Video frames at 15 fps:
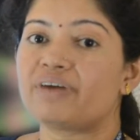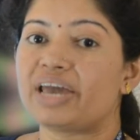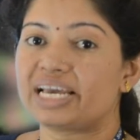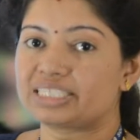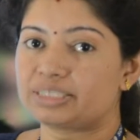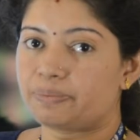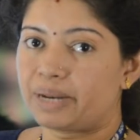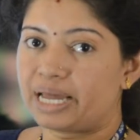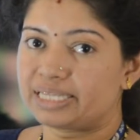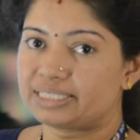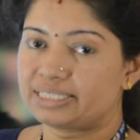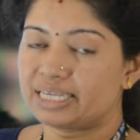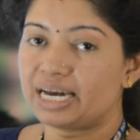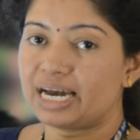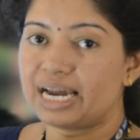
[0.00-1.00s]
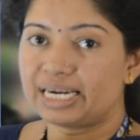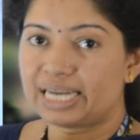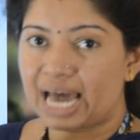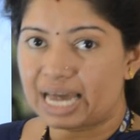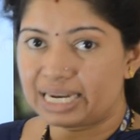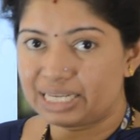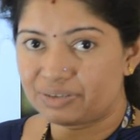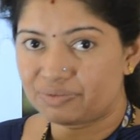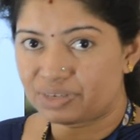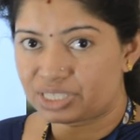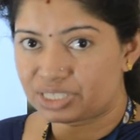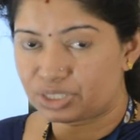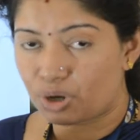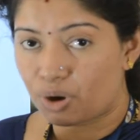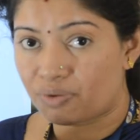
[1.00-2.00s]
x plus tan
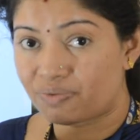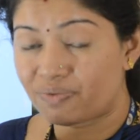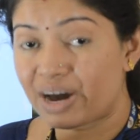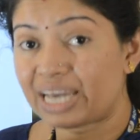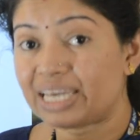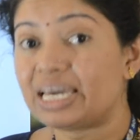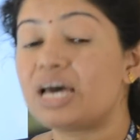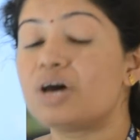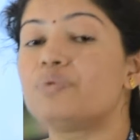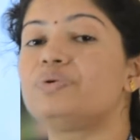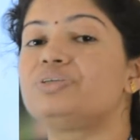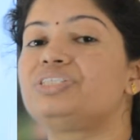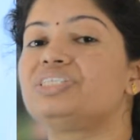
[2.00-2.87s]
inverse of y, which